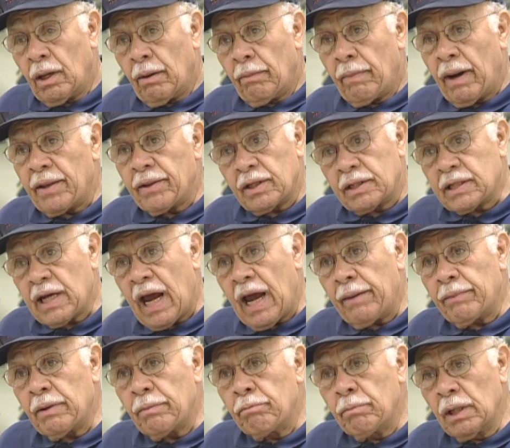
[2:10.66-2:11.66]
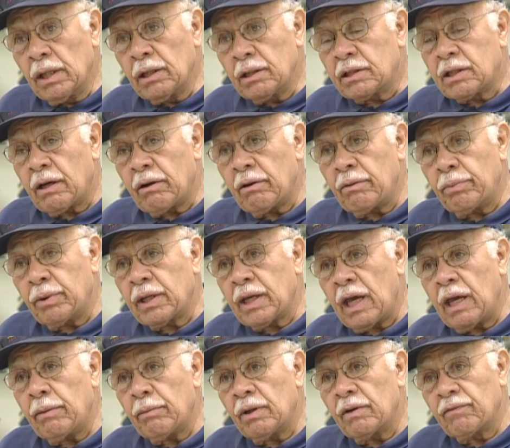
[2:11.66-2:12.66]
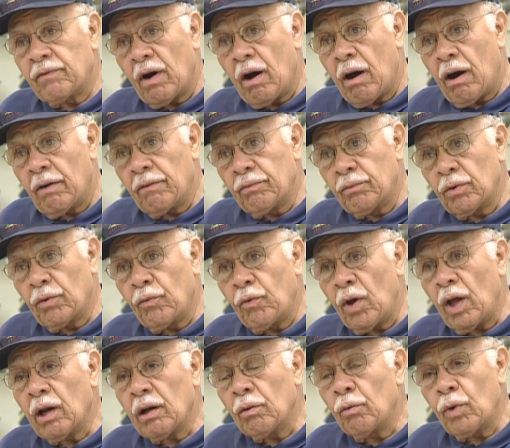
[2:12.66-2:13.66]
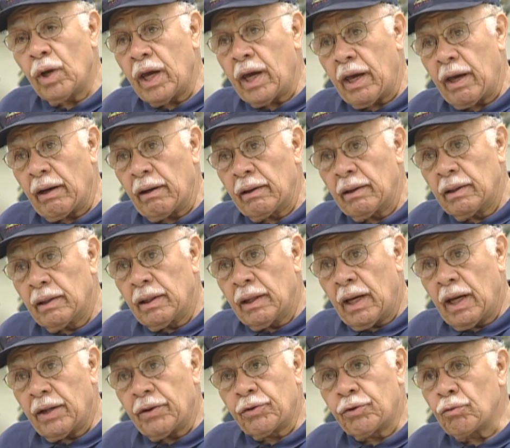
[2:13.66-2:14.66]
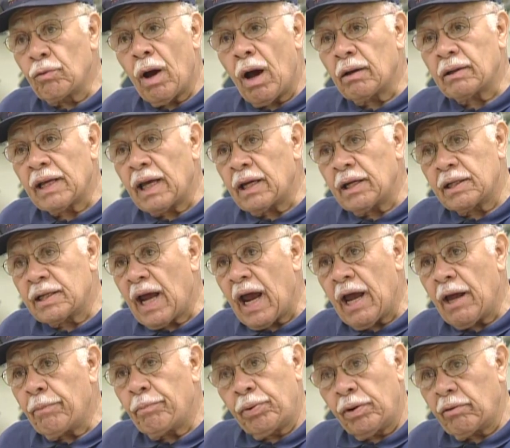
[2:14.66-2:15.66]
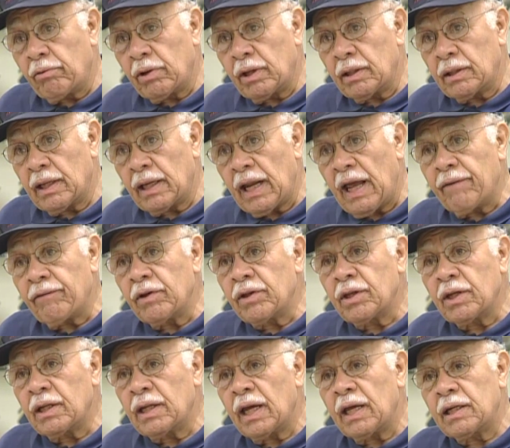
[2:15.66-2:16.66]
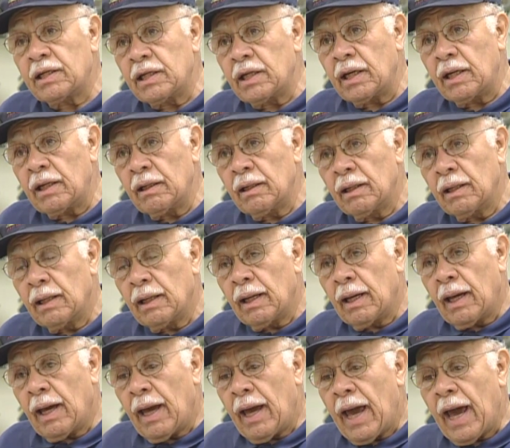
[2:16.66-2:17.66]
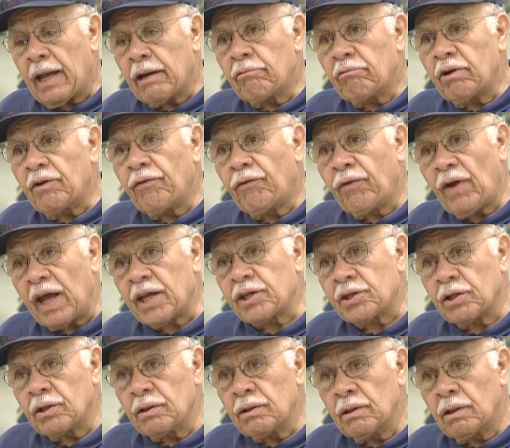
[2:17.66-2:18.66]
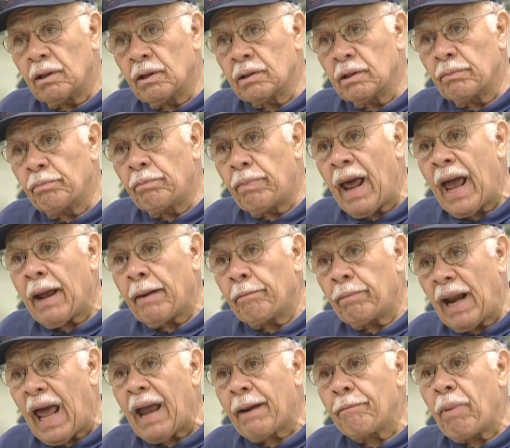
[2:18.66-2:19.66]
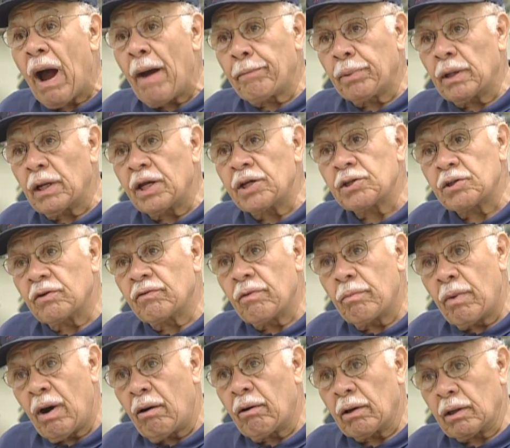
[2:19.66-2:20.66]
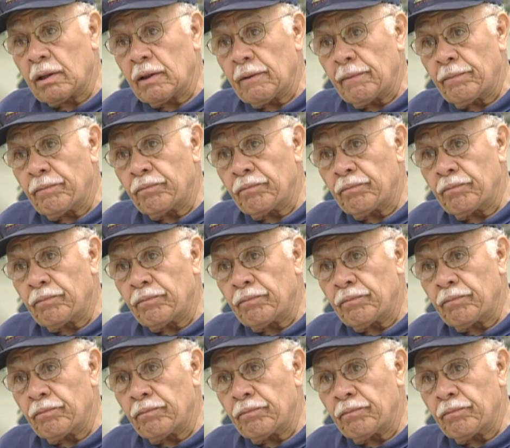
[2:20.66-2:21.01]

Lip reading: by the time the military became involved, were well aware, and throughout that entire period, that everything they did had a reflection on the black population of America.